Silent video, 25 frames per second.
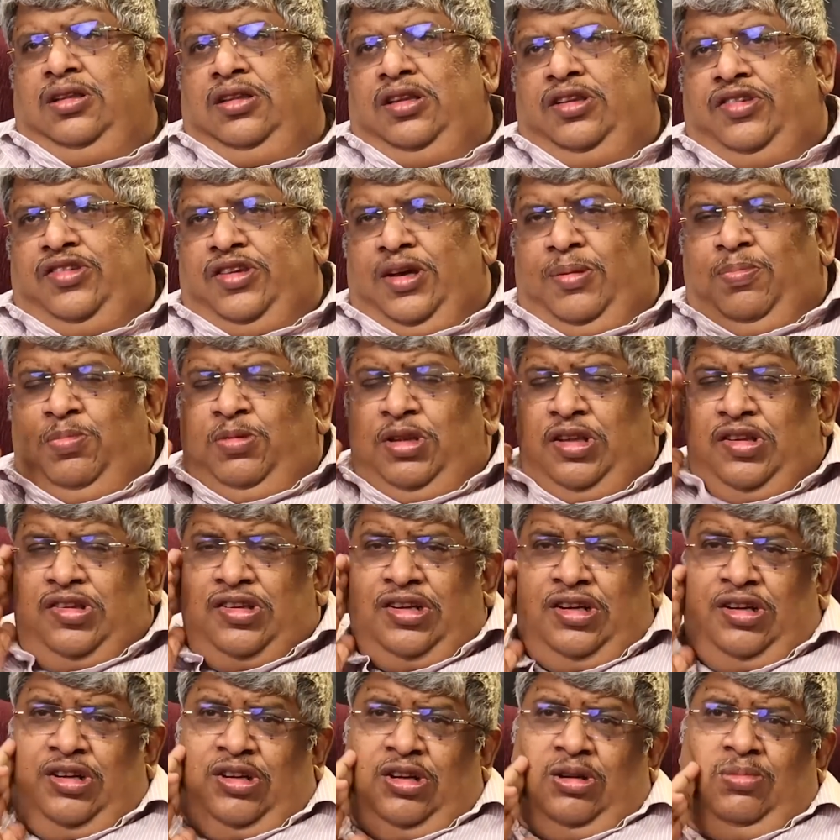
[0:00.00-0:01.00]
The
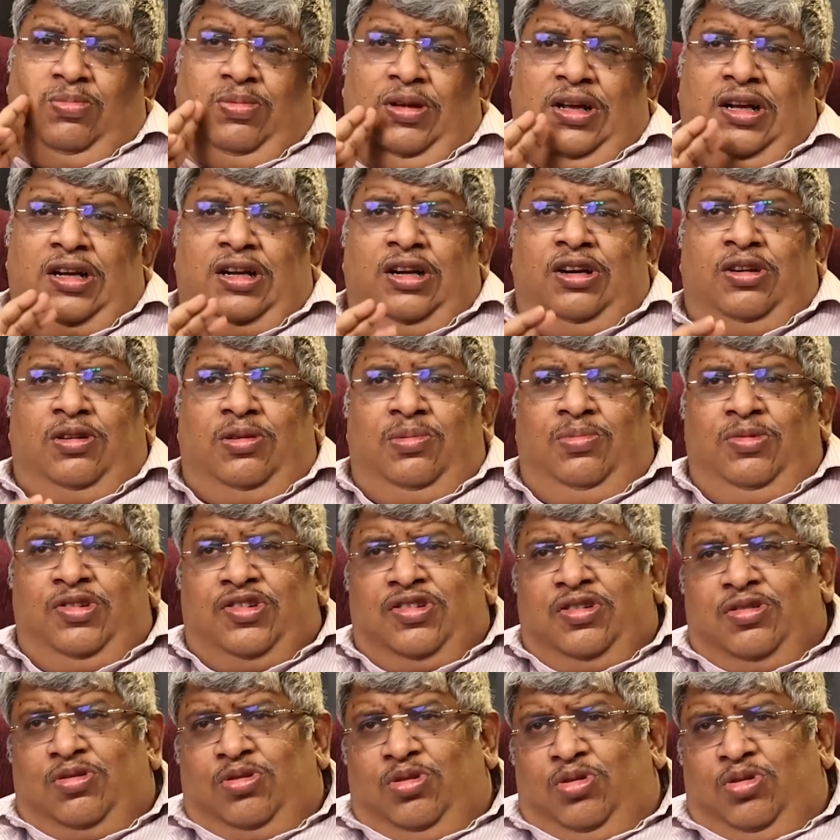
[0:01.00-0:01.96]
Japanese central bank under Mr.